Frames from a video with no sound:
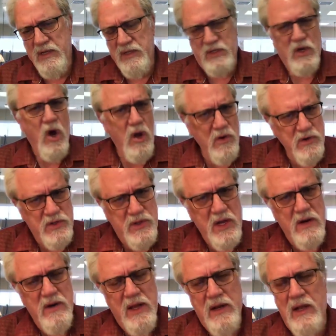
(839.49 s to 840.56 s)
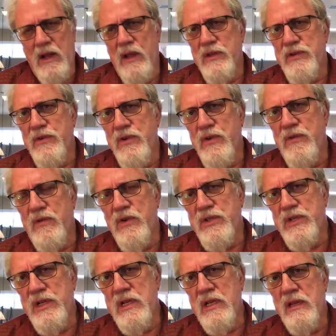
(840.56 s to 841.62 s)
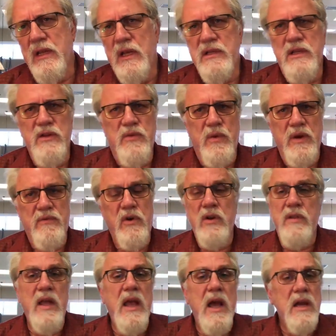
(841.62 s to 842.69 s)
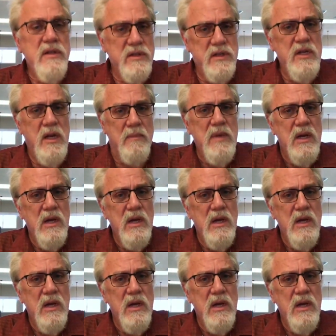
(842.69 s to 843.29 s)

scholars there at Al-Azhar University in 1924, and they asked him